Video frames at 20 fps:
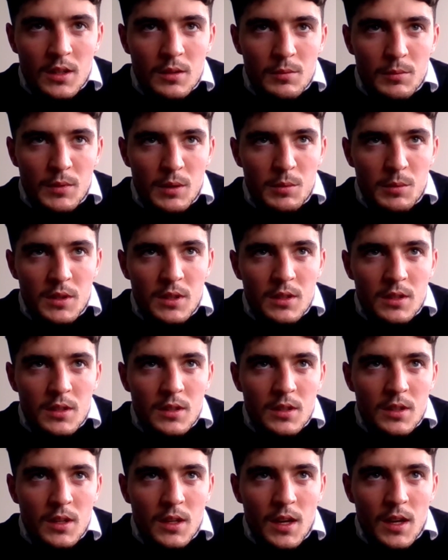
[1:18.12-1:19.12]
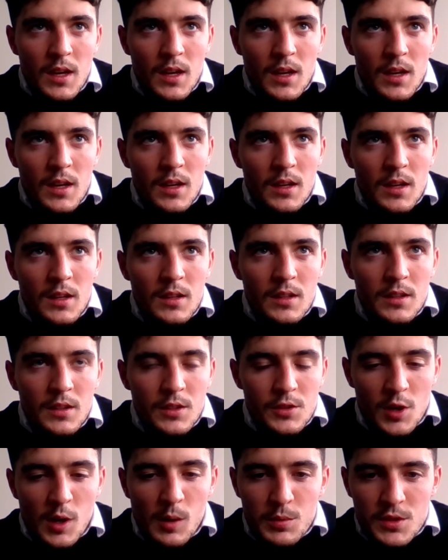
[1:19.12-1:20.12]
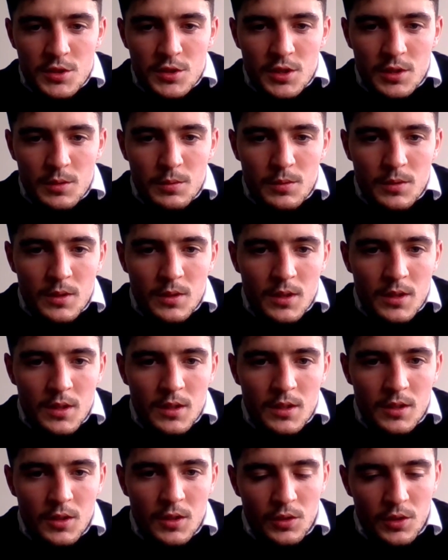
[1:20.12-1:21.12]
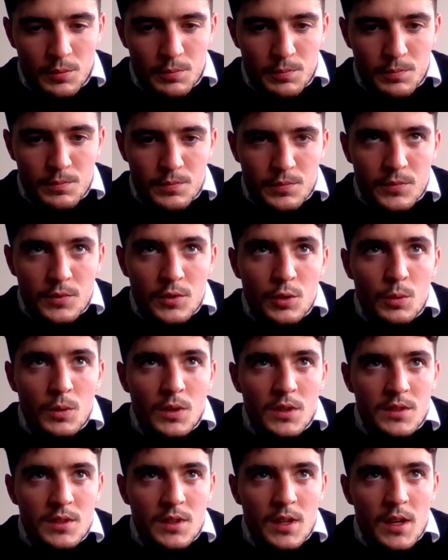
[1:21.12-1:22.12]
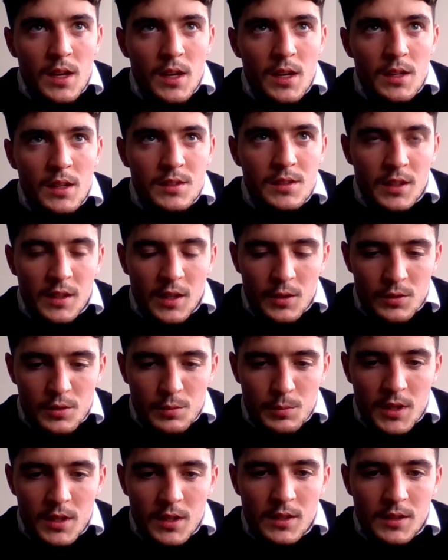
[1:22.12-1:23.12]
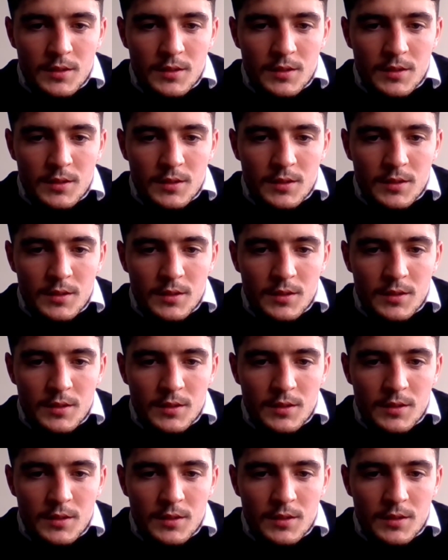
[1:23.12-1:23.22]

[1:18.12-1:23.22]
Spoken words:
maybe in the championship. They're two ones that stick out to me.